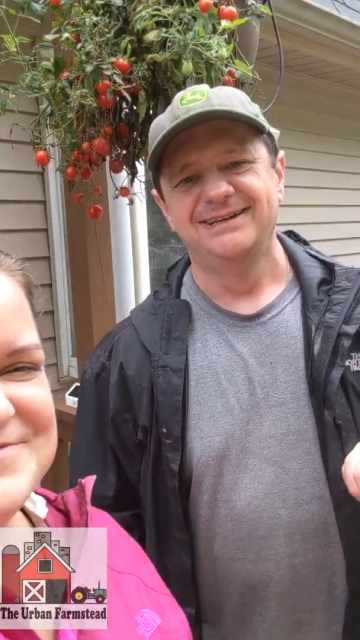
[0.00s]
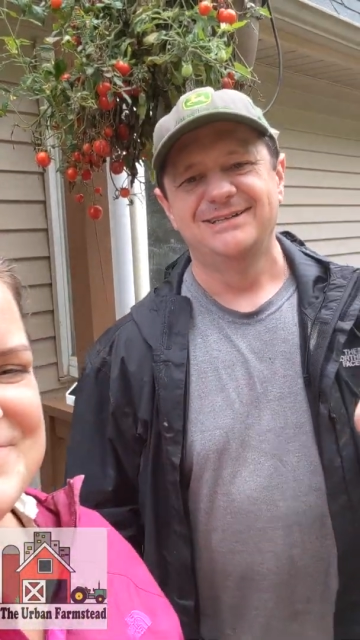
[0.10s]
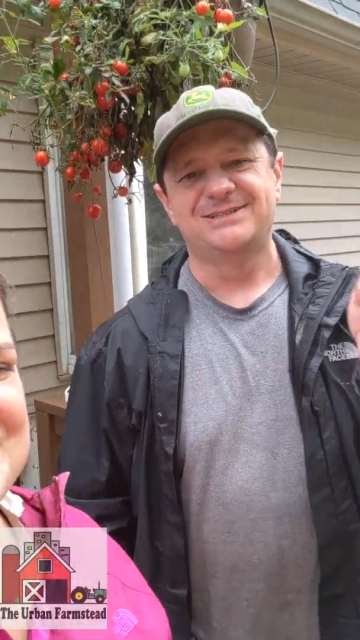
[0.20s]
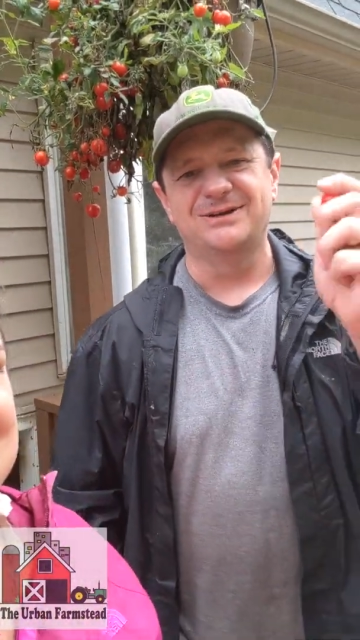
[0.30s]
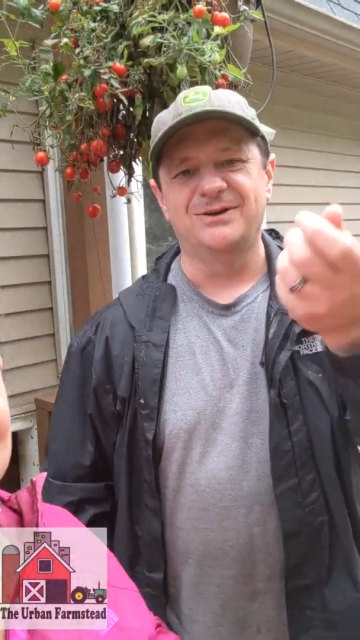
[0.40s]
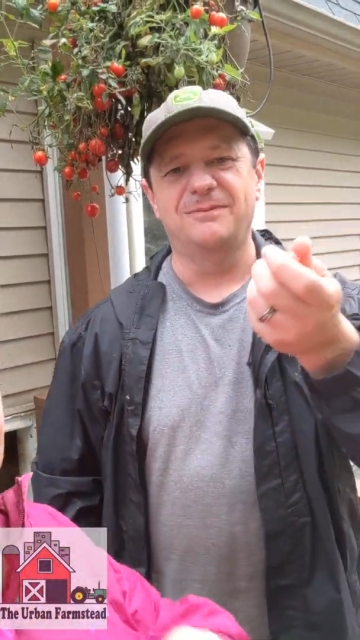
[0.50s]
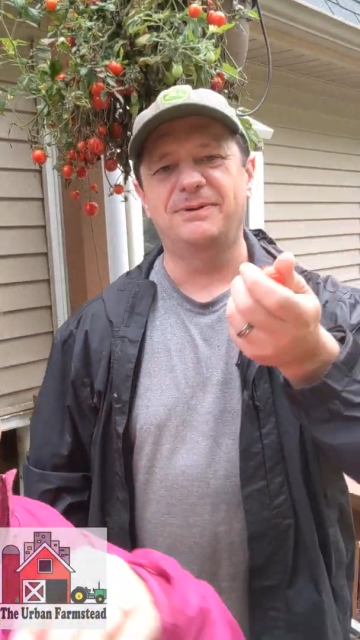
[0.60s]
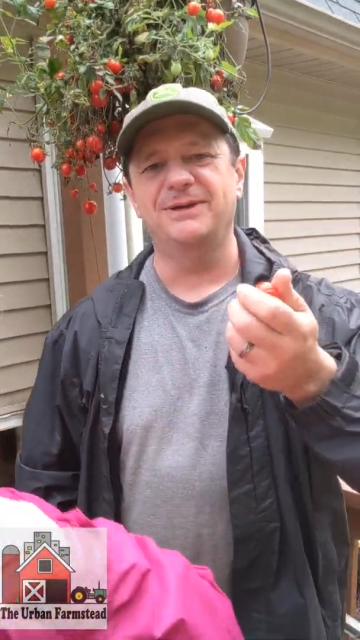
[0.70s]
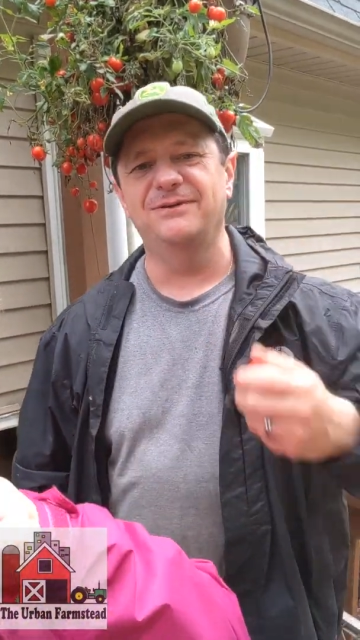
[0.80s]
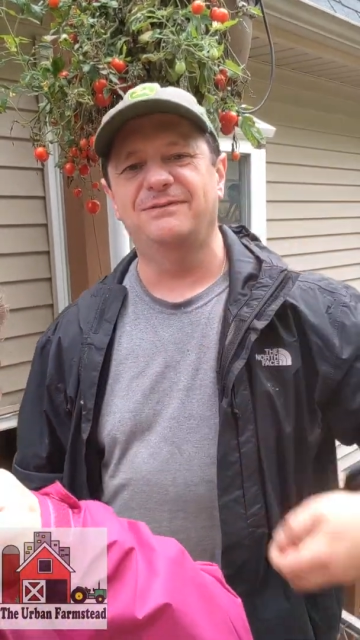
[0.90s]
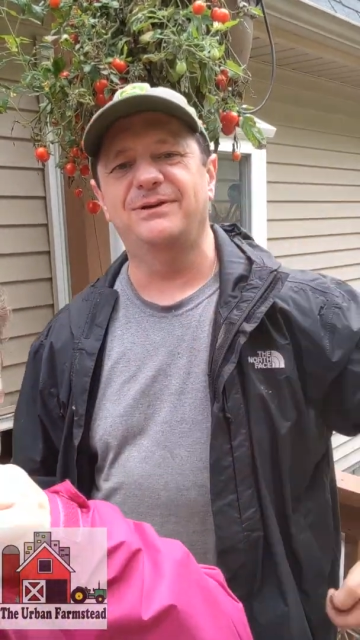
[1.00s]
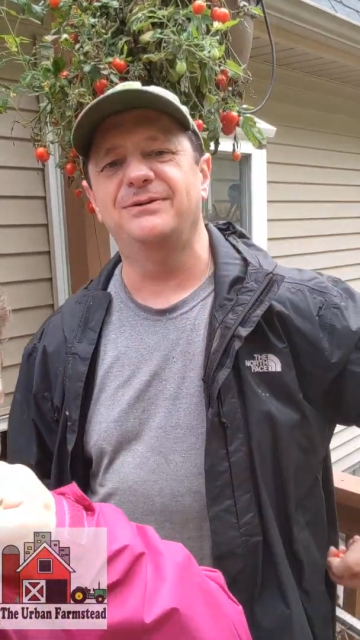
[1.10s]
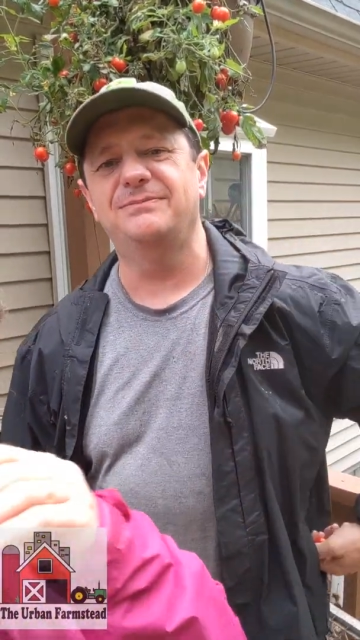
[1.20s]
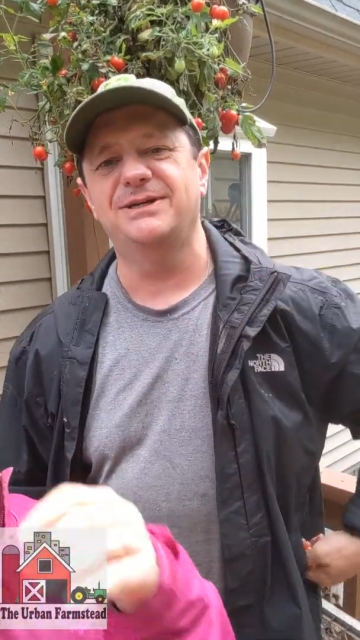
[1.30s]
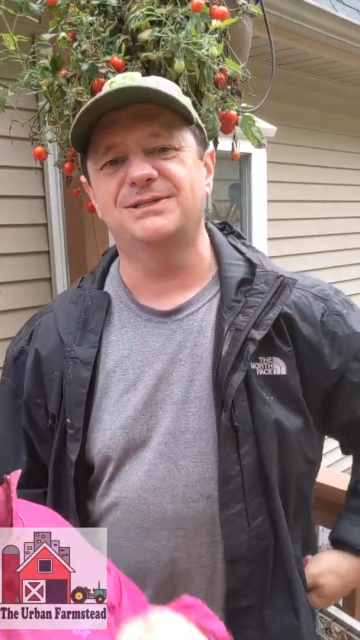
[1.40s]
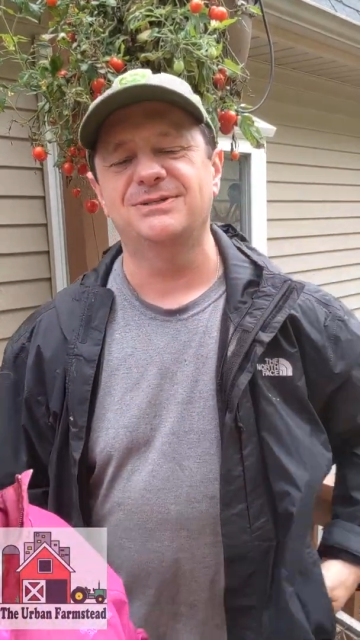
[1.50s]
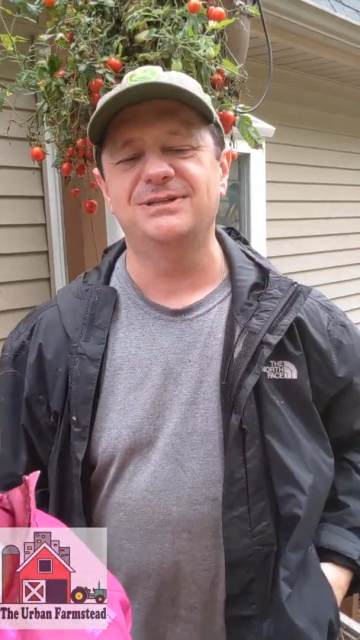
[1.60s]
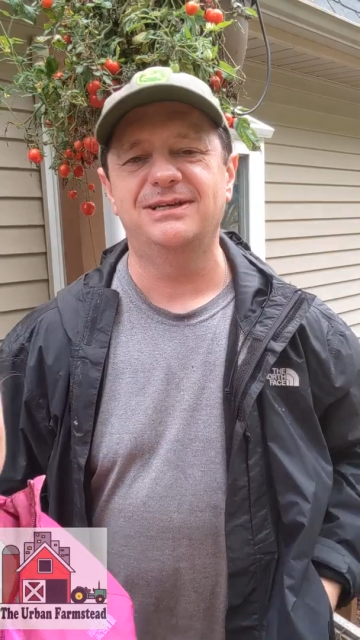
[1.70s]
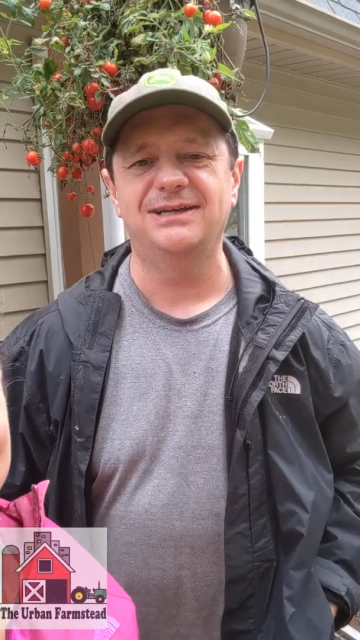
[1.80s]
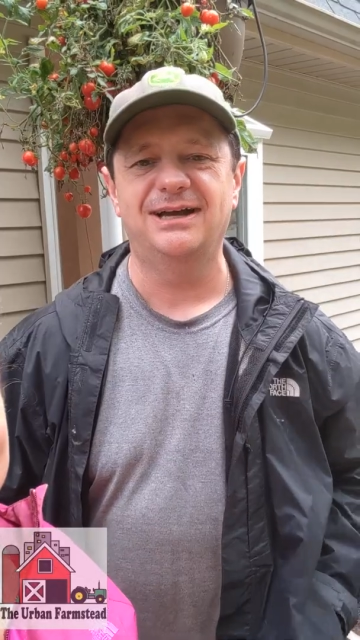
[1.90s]
So go pick your fruit, make
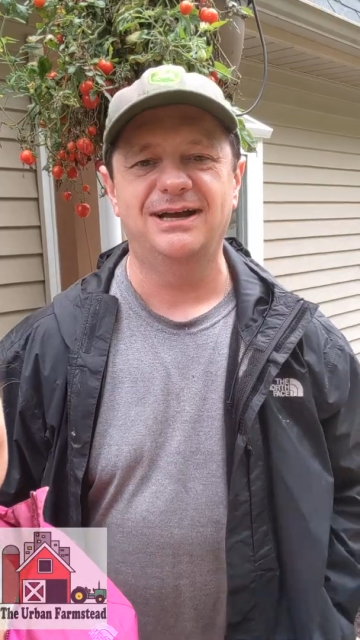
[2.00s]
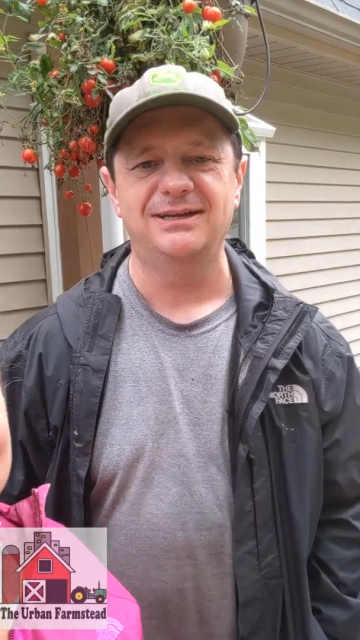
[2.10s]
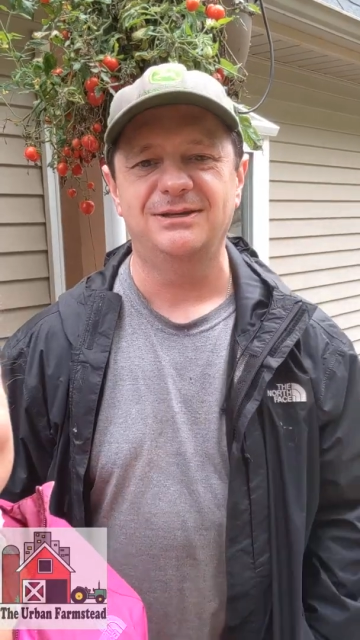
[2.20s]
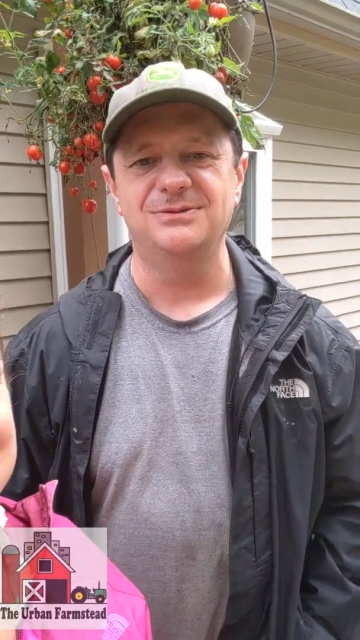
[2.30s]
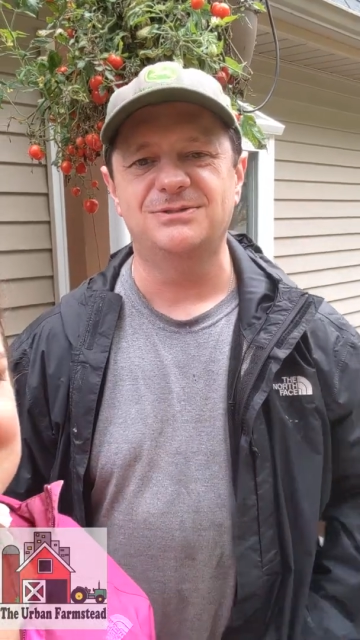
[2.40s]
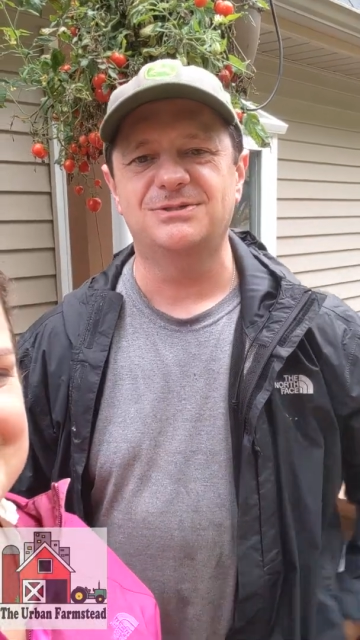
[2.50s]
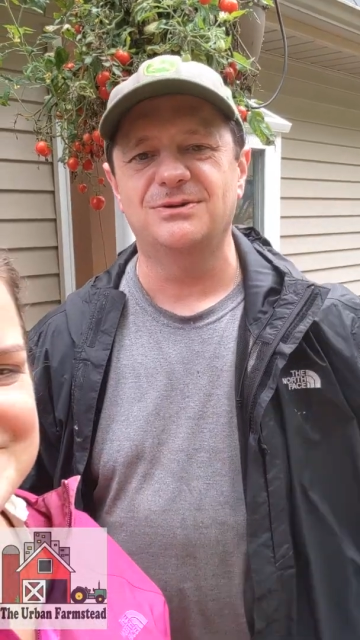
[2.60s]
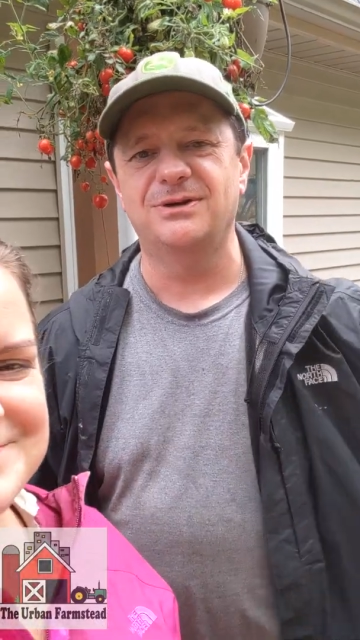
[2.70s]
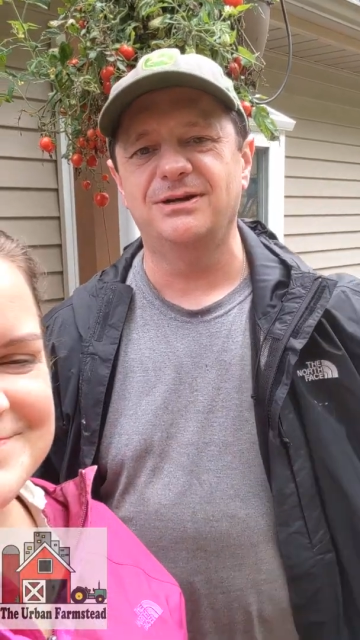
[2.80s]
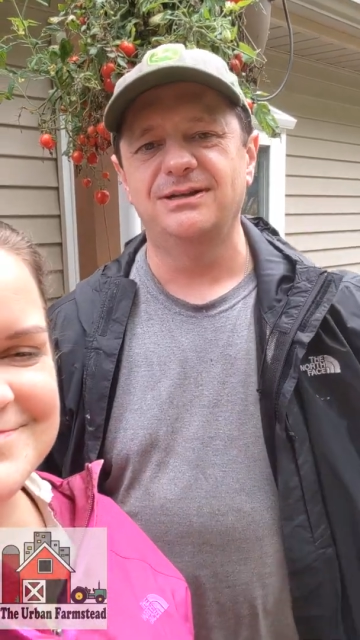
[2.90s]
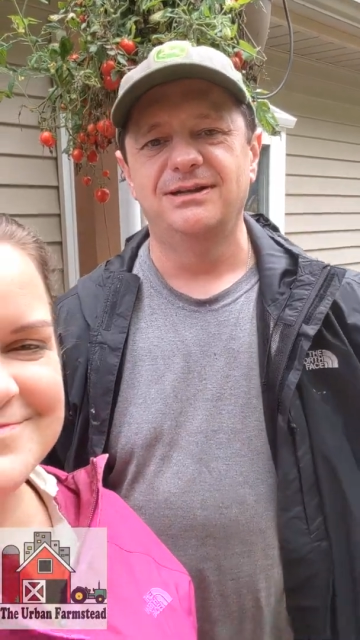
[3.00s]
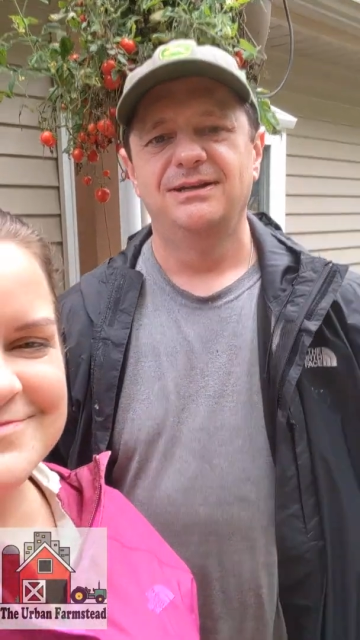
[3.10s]
sure that you store it